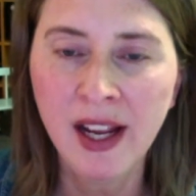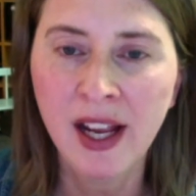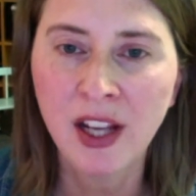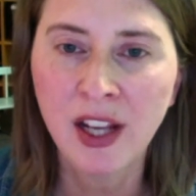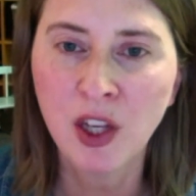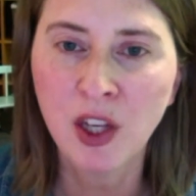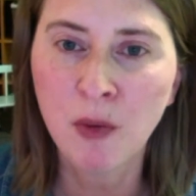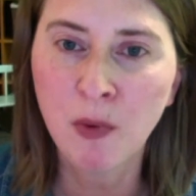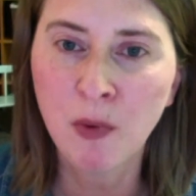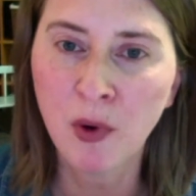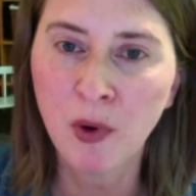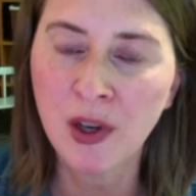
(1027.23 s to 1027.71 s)

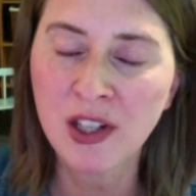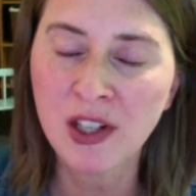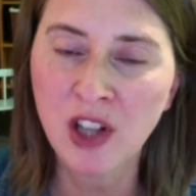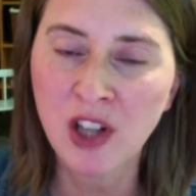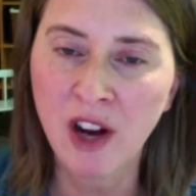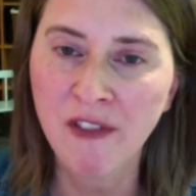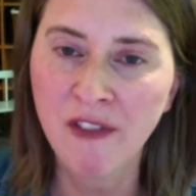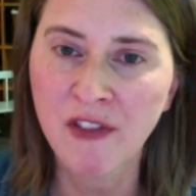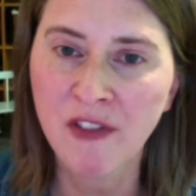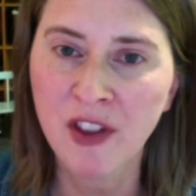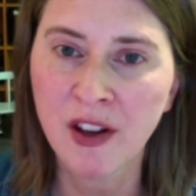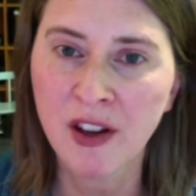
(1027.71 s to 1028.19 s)
You print
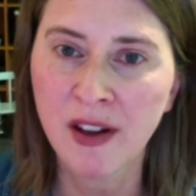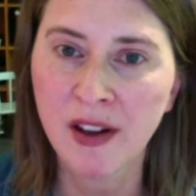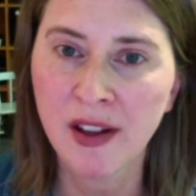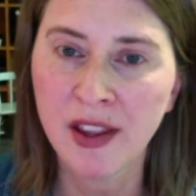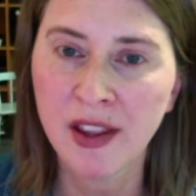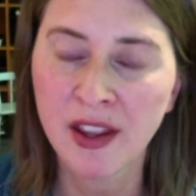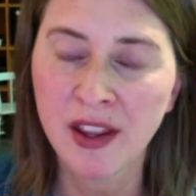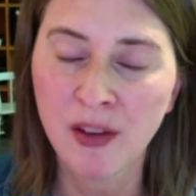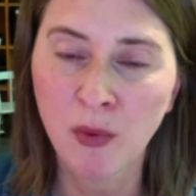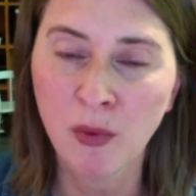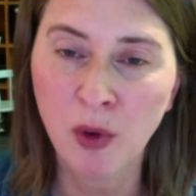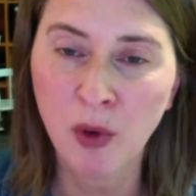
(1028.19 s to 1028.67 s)
off
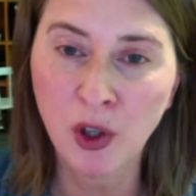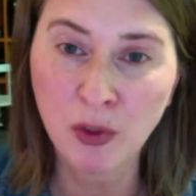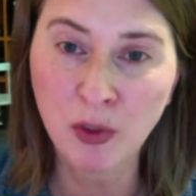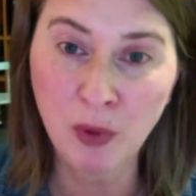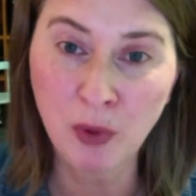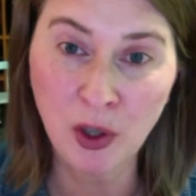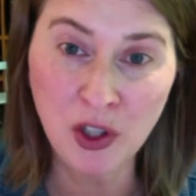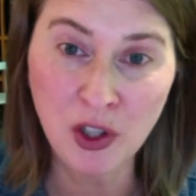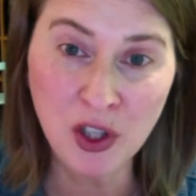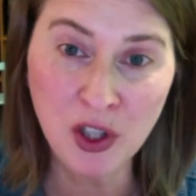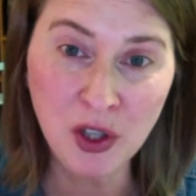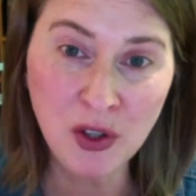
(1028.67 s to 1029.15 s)
the World
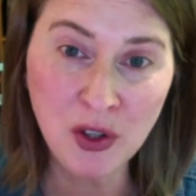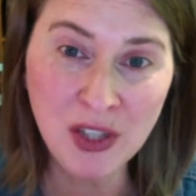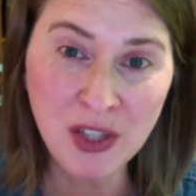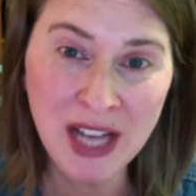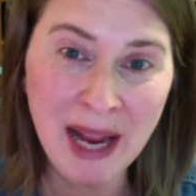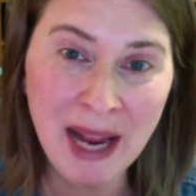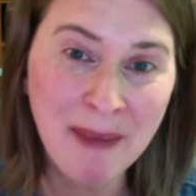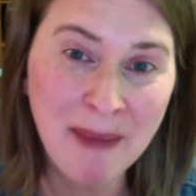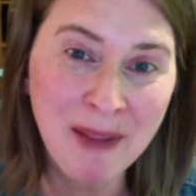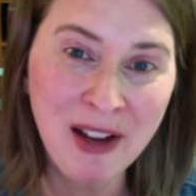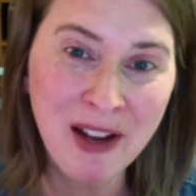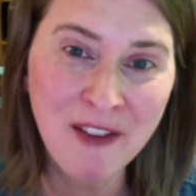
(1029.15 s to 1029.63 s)
War II
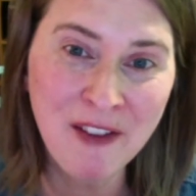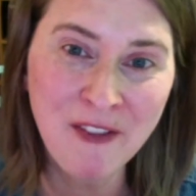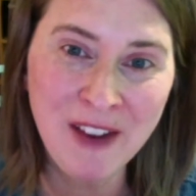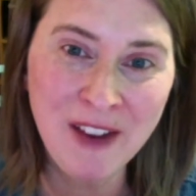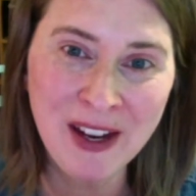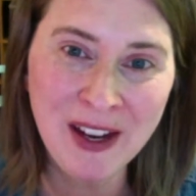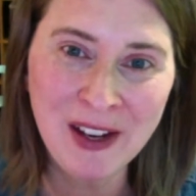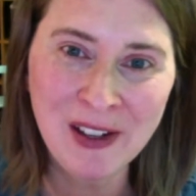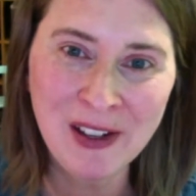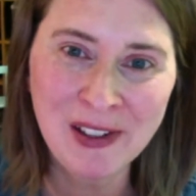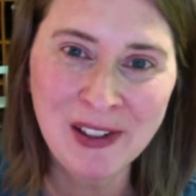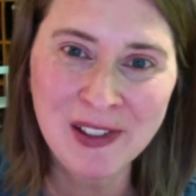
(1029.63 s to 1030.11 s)
timeline
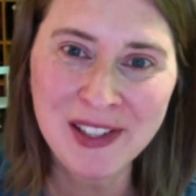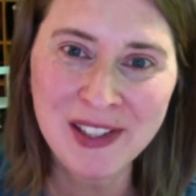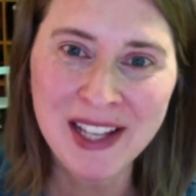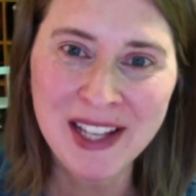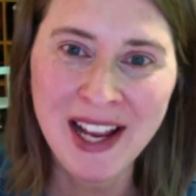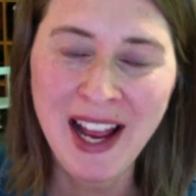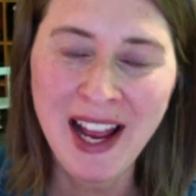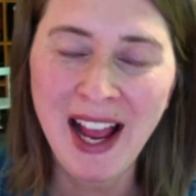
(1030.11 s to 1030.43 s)
figures.